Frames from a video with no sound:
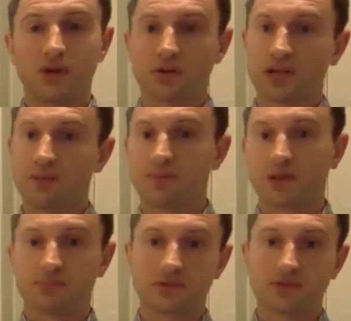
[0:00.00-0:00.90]
keeping
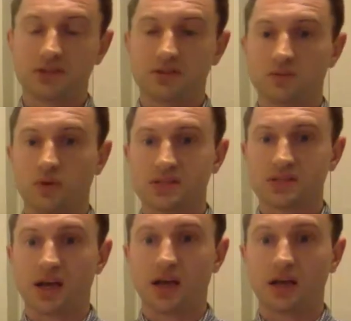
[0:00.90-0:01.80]
the protein to one
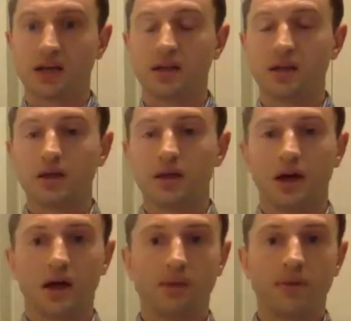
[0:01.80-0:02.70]
side
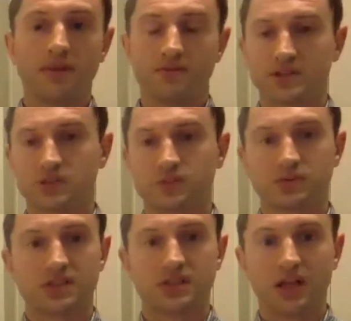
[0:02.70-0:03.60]
and the
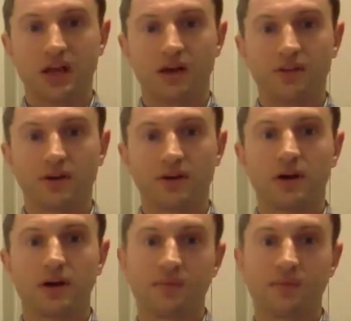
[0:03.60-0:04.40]
vegetables to the other.